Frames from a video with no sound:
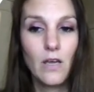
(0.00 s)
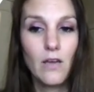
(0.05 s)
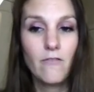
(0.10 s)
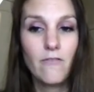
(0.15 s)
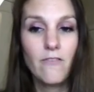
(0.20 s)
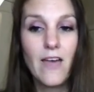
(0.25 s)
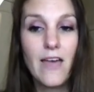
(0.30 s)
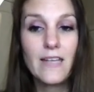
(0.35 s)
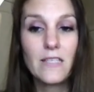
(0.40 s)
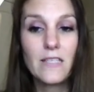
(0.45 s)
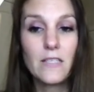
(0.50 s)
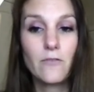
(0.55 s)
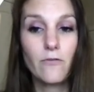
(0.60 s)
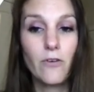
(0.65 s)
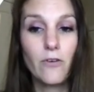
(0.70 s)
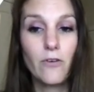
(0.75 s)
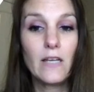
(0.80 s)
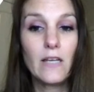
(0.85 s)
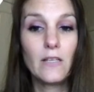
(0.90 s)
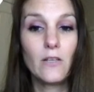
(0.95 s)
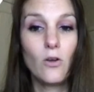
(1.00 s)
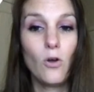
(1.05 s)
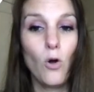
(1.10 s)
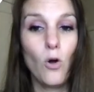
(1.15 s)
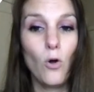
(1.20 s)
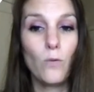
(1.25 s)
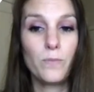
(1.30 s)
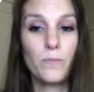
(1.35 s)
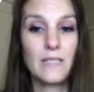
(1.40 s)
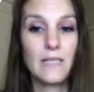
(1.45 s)
Fast Fred
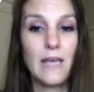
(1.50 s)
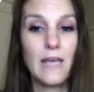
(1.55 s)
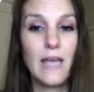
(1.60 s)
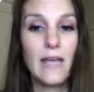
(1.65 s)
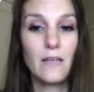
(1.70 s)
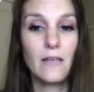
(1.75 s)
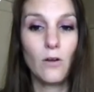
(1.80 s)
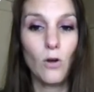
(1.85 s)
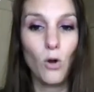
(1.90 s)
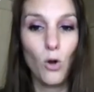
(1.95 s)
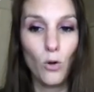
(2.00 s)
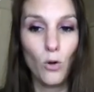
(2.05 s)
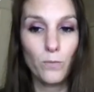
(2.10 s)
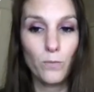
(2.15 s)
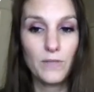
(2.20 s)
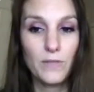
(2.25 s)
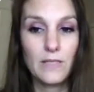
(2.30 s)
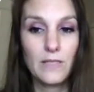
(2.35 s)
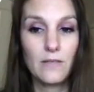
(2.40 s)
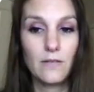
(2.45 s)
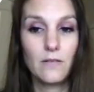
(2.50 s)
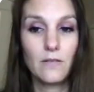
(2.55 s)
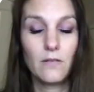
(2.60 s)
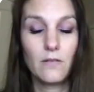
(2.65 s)
gulps and gulps.